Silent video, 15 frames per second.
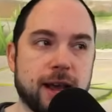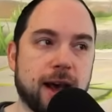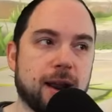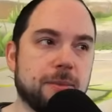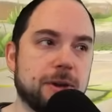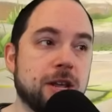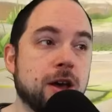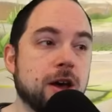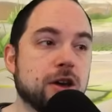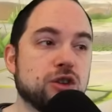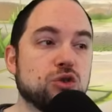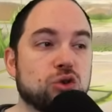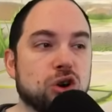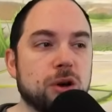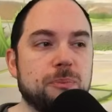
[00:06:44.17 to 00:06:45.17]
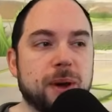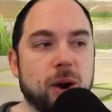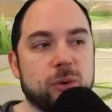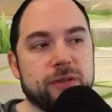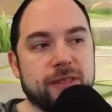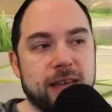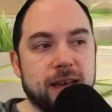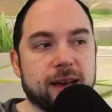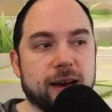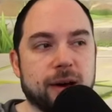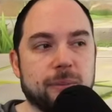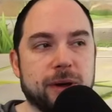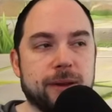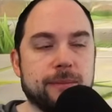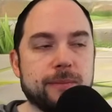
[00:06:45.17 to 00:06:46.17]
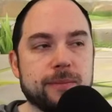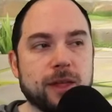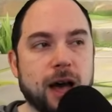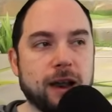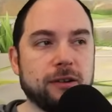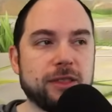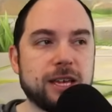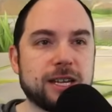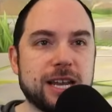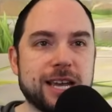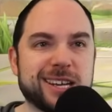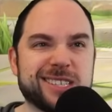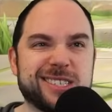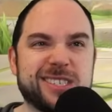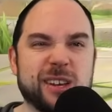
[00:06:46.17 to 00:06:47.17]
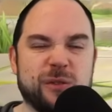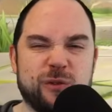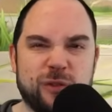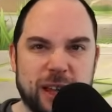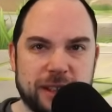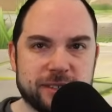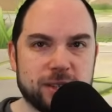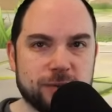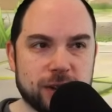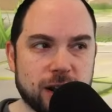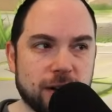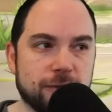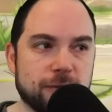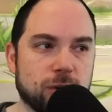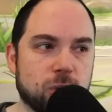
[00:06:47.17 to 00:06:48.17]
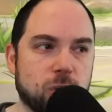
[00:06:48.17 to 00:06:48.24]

got. I mean, you could pair with Nika, but I don't think Nika's defensive enough for